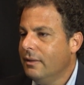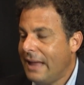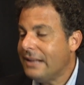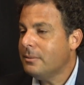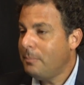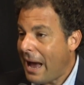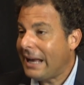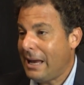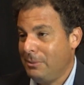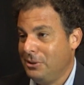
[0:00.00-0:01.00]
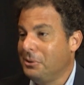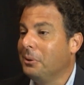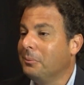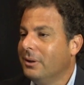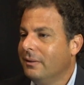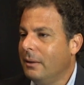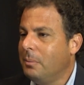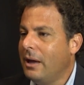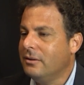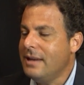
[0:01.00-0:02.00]
That's a backgammon term
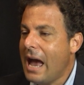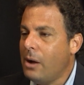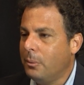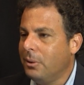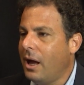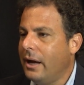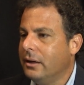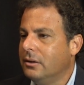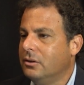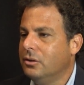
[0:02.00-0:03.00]
that has now applied